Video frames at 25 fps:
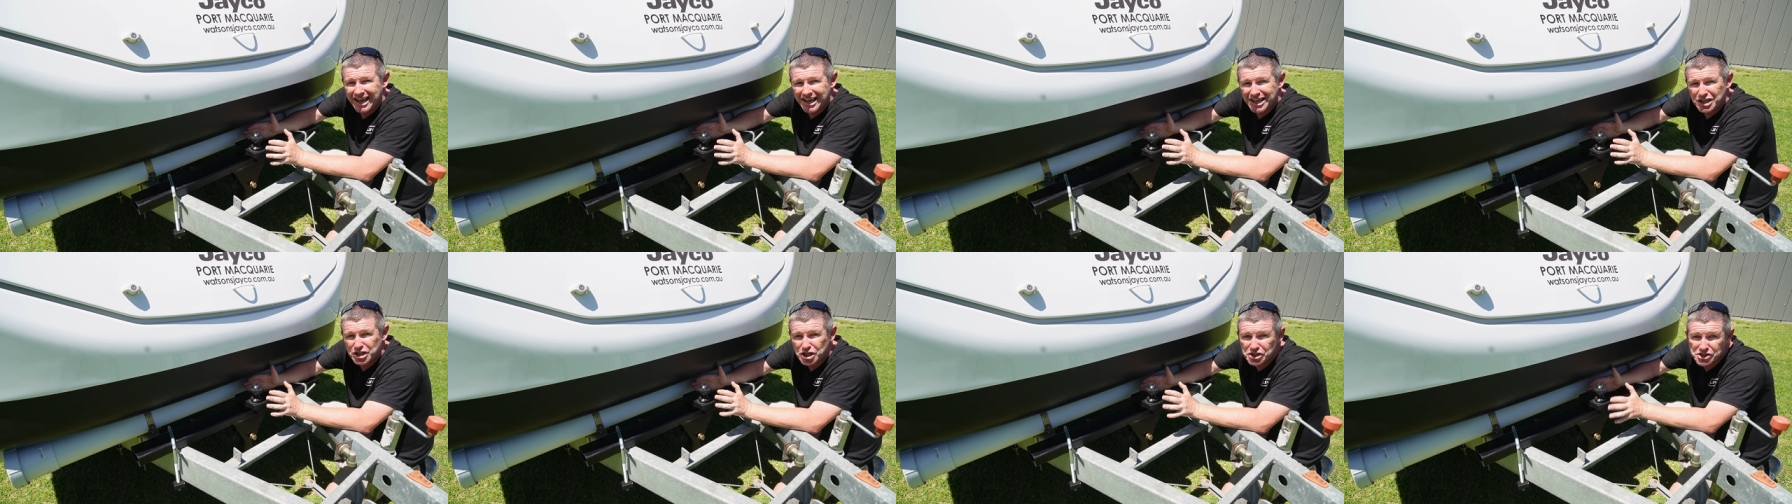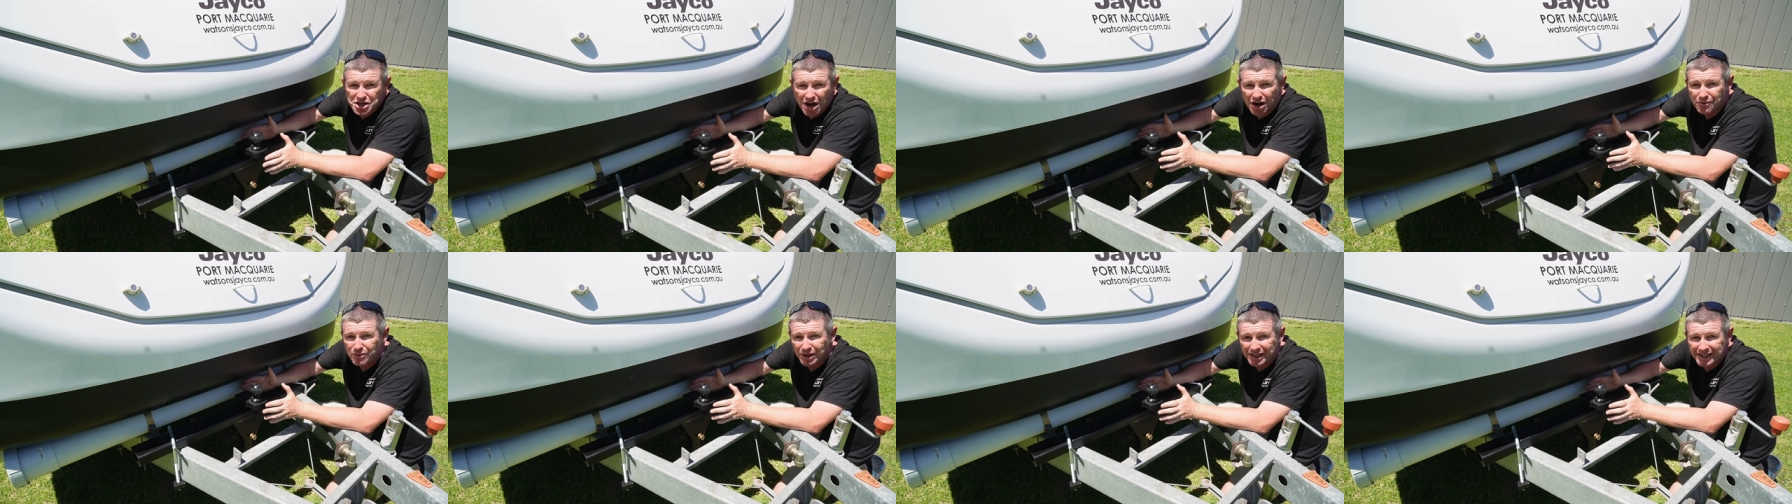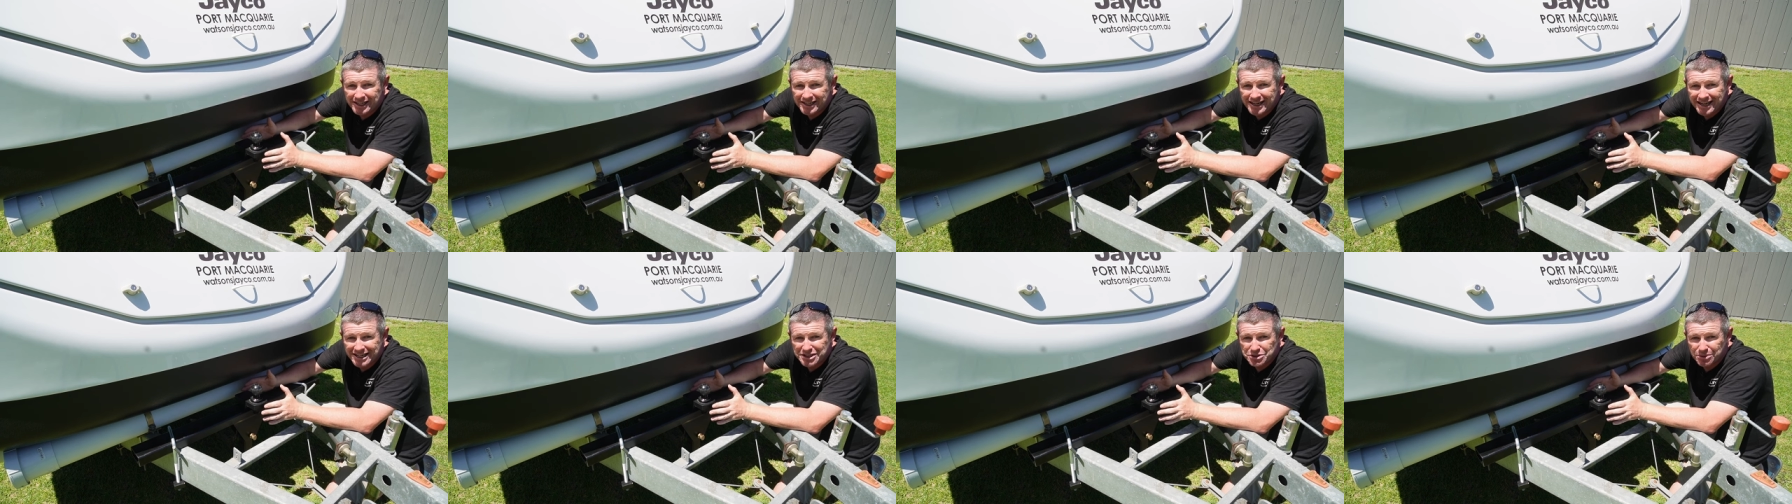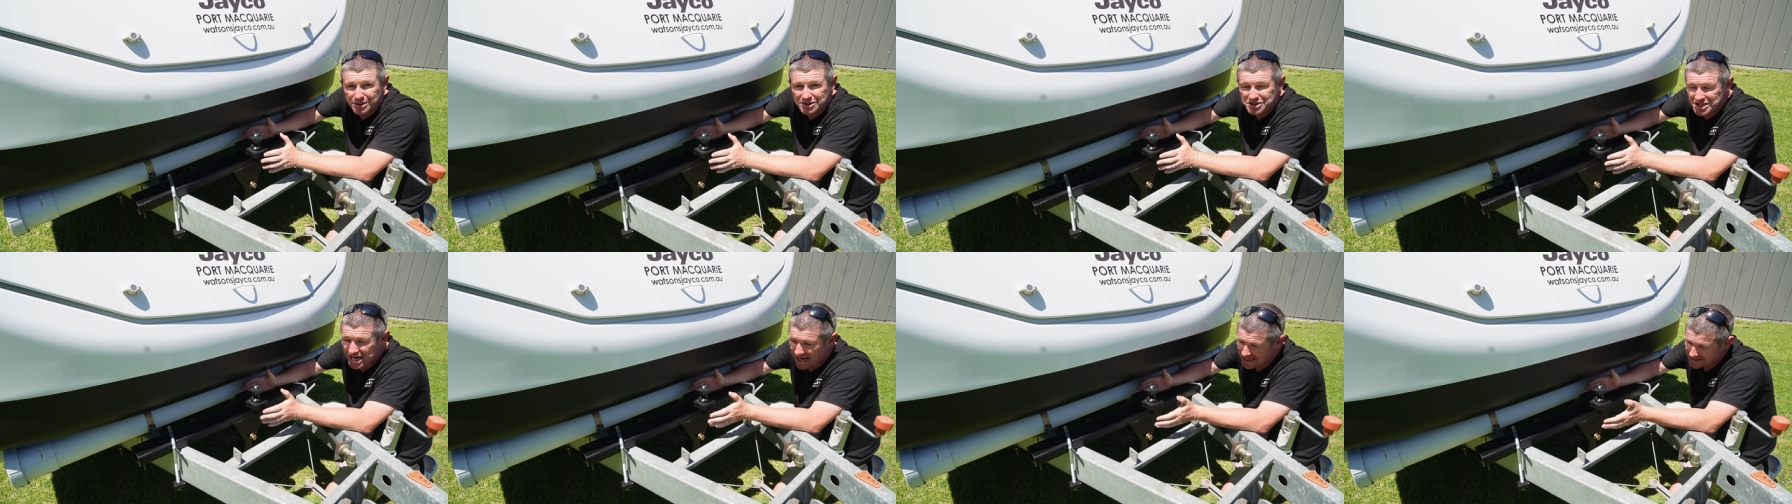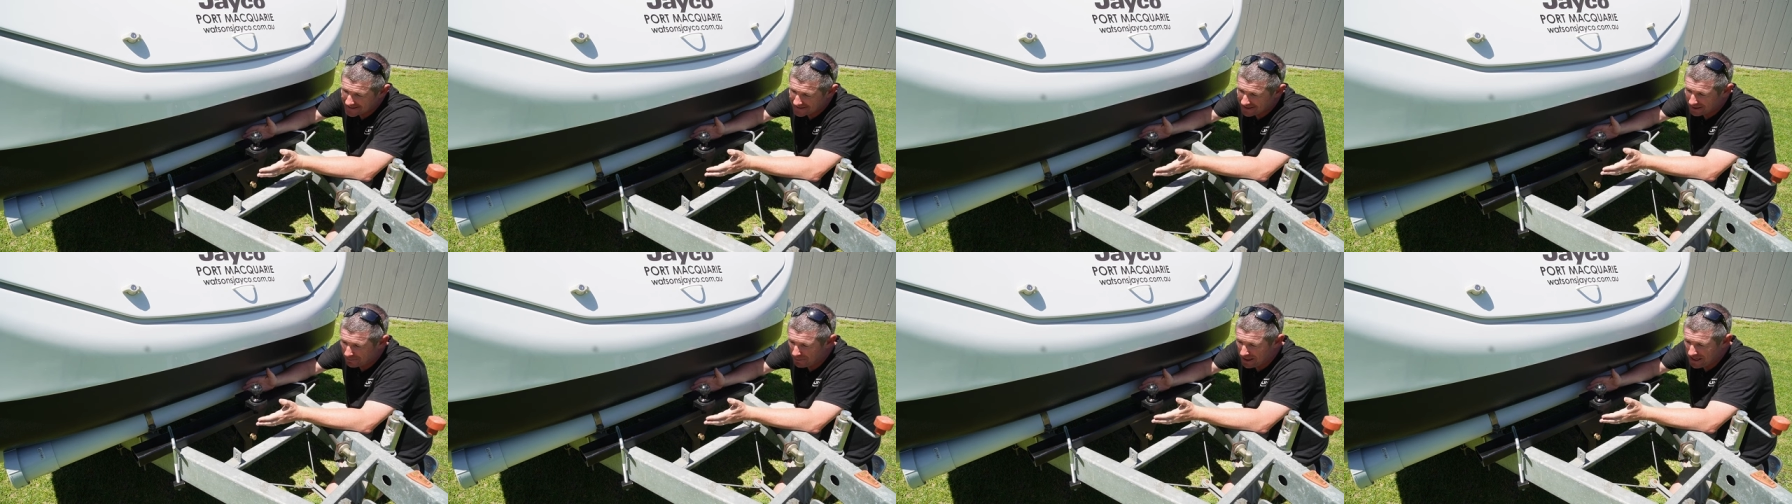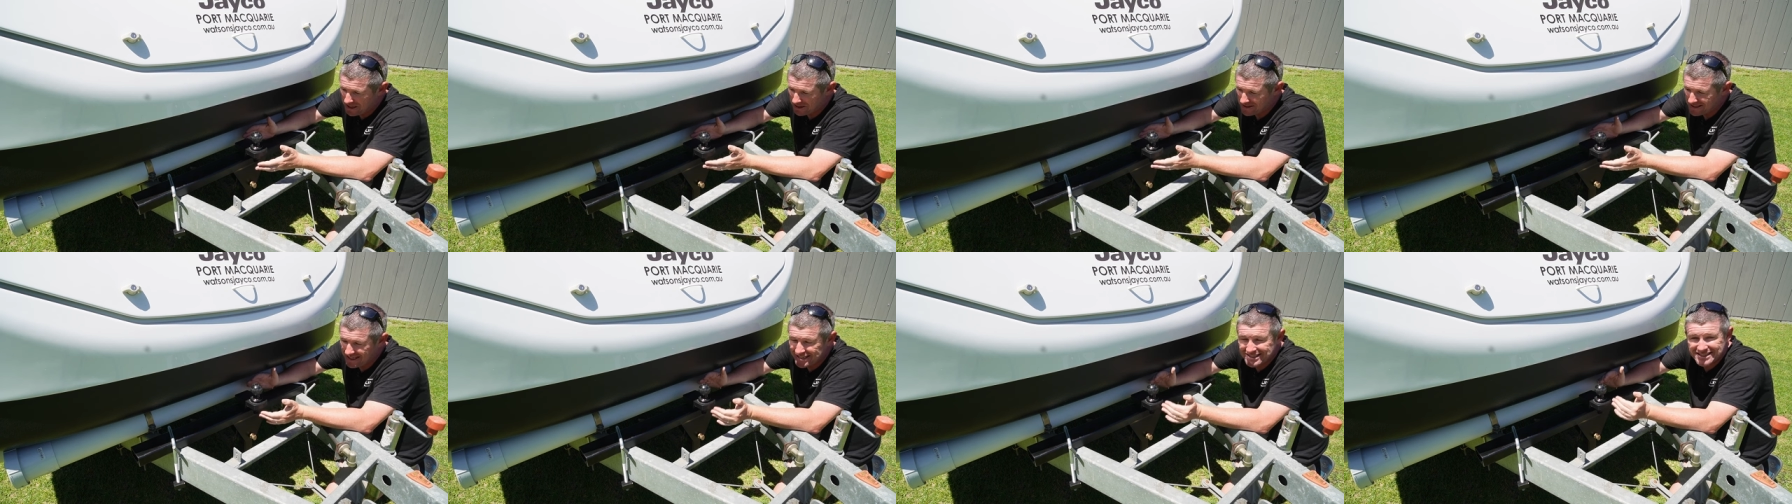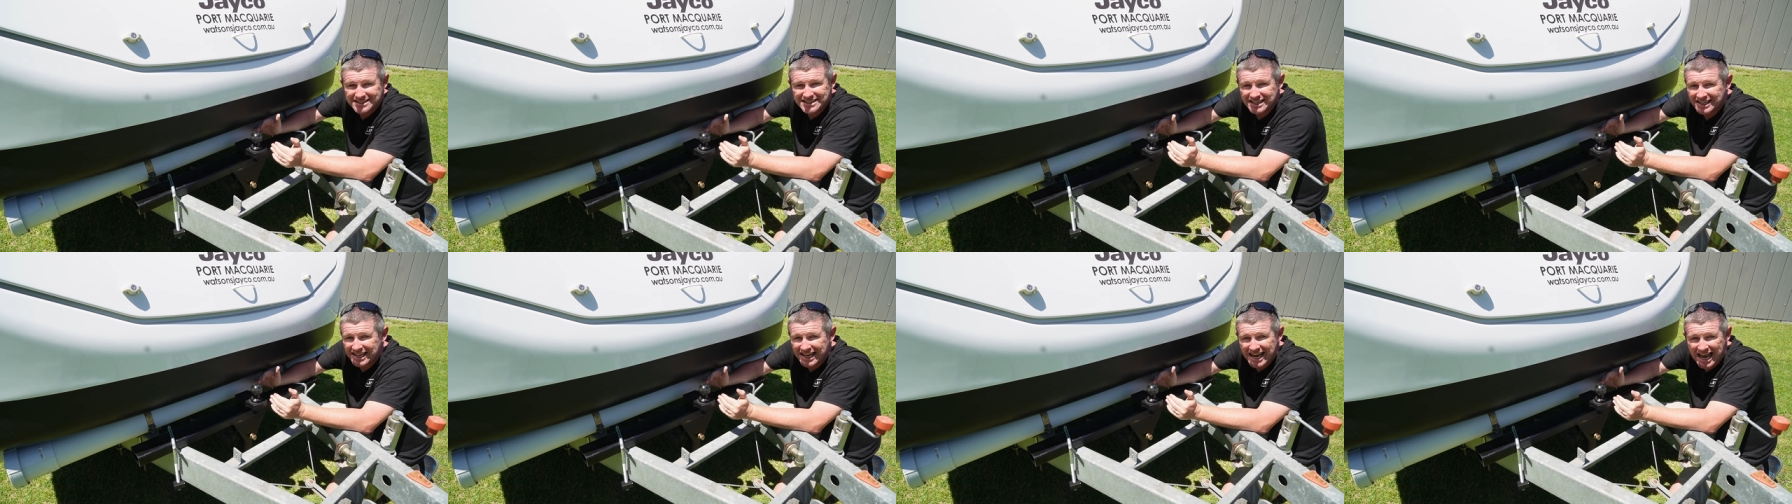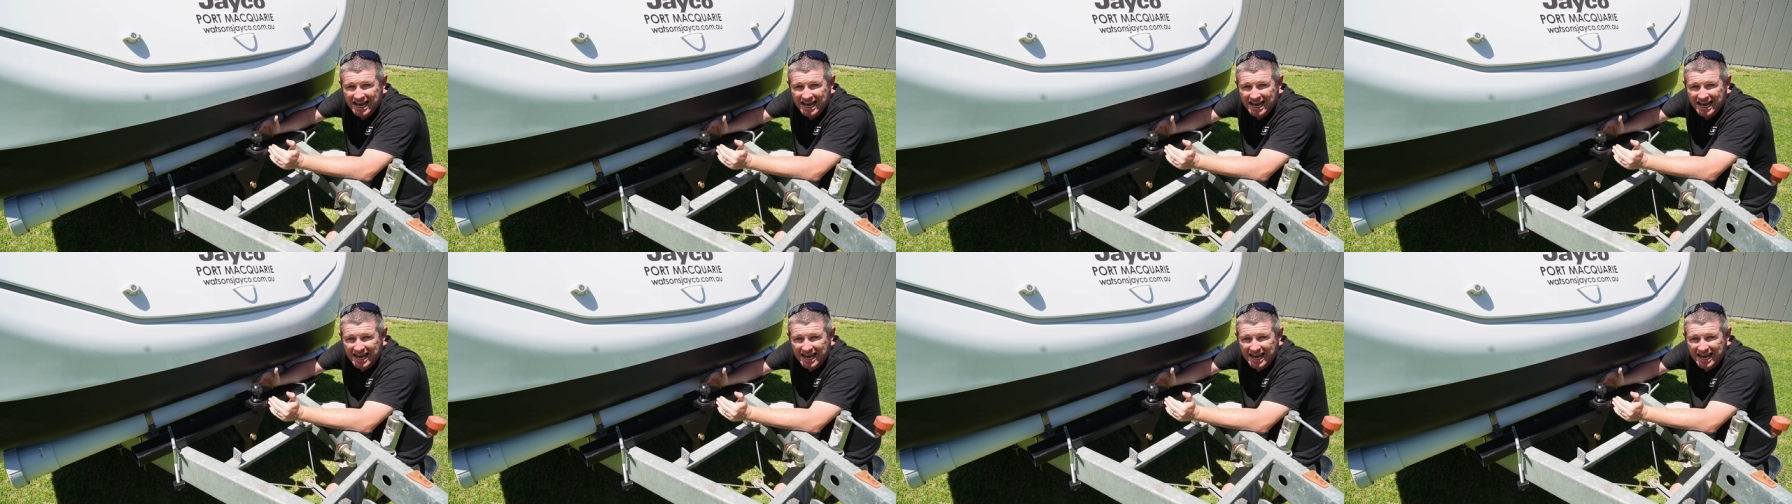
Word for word: you don't really need to adjust it because it's sitting